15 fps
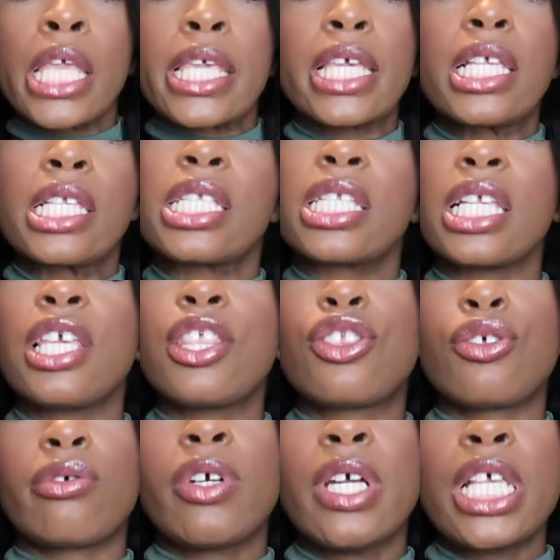can see
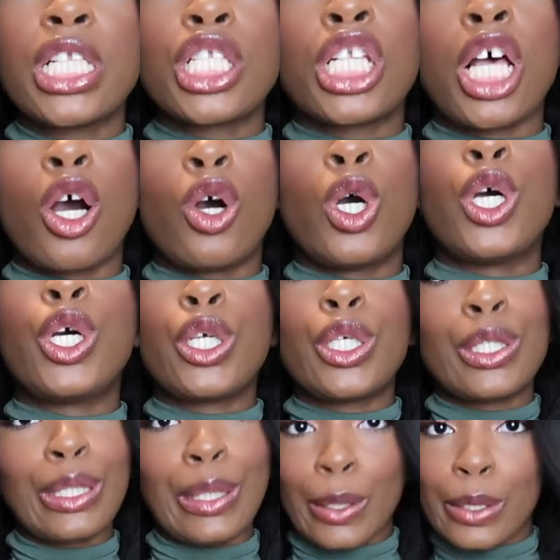through it. So
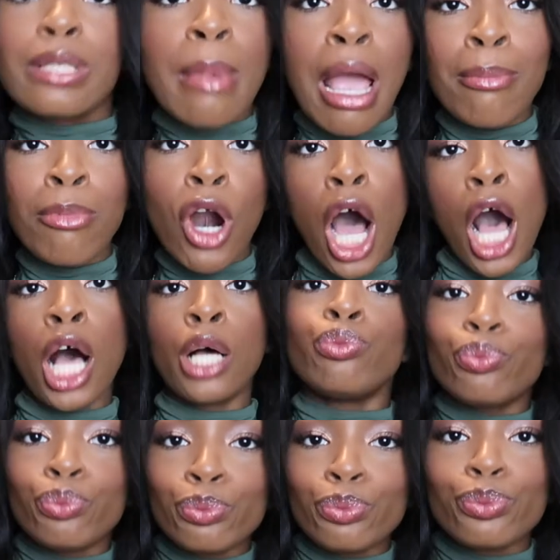there's my bra.
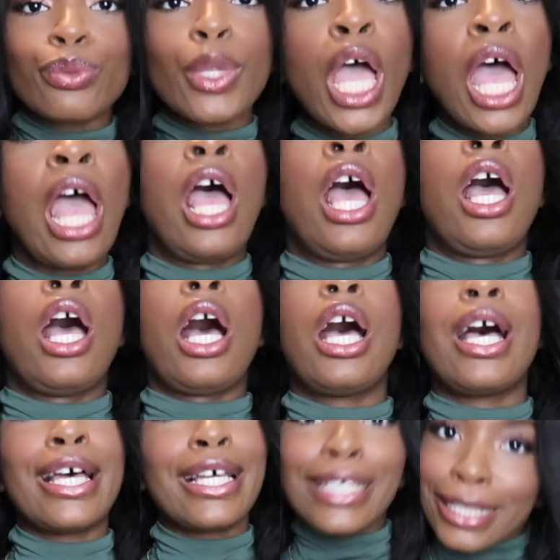
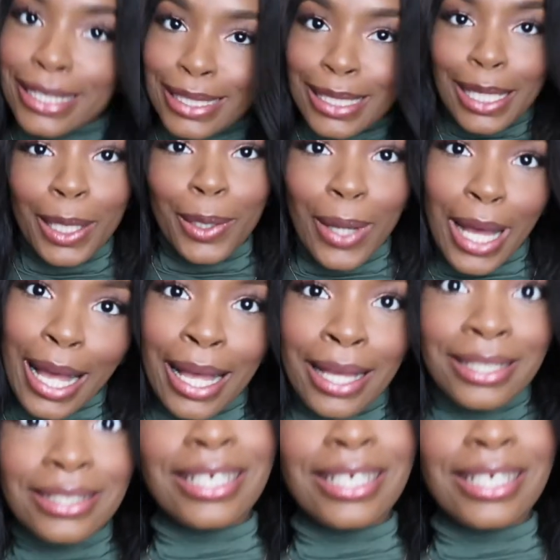Mm-hmm. Cute, huh?